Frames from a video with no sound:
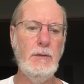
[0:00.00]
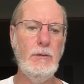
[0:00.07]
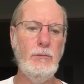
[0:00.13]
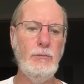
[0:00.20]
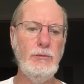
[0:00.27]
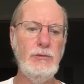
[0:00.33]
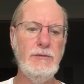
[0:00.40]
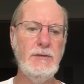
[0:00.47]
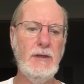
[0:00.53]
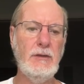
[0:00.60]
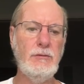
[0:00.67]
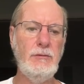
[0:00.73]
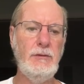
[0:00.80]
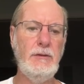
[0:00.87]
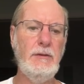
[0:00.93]
which is
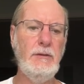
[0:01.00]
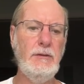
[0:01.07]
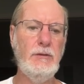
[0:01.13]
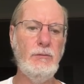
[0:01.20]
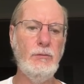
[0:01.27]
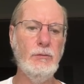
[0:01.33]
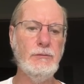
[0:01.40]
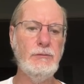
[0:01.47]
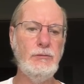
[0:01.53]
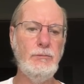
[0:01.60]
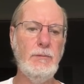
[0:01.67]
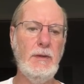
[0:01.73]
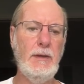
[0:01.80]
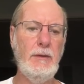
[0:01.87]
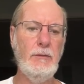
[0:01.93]
actually equals to
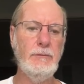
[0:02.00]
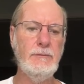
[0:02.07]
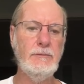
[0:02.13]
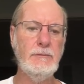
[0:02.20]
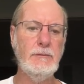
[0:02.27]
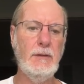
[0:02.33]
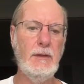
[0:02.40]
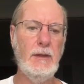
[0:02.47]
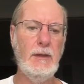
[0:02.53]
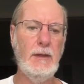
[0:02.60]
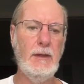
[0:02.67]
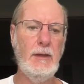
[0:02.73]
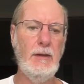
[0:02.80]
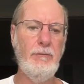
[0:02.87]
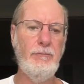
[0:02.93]
minus
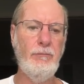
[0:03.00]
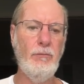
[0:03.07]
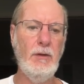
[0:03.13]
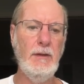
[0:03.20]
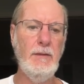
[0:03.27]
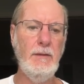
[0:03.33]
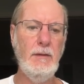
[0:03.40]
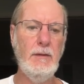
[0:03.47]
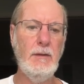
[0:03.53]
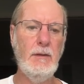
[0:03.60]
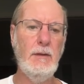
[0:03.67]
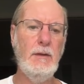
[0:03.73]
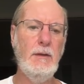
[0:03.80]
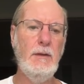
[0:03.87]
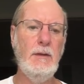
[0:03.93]
F1.
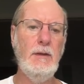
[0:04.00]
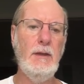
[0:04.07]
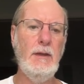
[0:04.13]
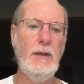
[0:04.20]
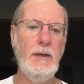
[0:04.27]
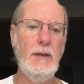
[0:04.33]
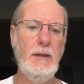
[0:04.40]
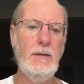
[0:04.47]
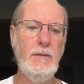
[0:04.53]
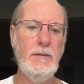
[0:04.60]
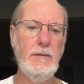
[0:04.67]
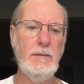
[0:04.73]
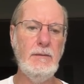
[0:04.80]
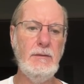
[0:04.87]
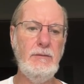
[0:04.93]

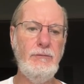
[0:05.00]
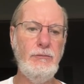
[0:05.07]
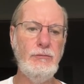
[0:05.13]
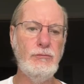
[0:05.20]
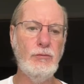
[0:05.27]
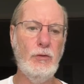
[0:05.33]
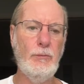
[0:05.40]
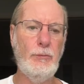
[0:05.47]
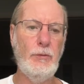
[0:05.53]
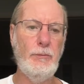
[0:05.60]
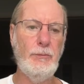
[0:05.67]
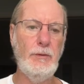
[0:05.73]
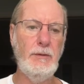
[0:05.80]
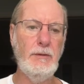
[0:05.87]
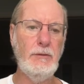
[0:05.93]
And if you draw a
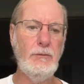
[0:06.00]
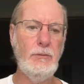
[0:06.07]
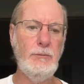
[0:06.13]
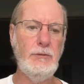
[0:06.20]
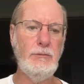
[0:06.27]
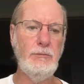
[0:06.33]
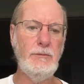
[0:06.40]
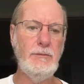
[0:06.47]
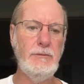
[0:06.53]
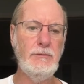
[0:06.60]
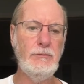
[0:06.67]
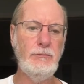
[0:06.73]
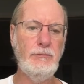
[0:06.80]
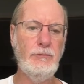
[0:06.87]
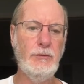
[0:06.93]
perpendicular between these
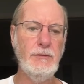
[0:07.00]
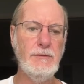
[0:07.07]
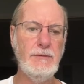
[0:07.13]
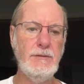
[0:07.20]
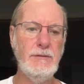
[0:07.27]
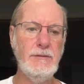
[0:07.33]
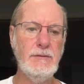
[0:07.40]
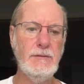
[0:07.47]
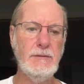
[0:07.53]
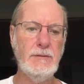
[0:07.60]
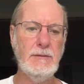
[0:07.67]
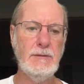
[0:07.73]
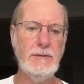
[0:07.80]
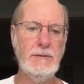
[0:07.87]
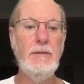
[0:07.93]
two forces,
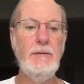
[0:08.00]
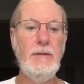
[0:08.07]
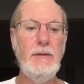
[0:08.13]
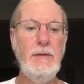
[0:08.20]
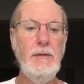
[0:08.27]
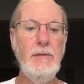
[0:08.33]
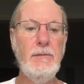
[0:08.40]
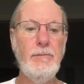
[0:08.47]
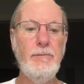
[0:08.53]
D,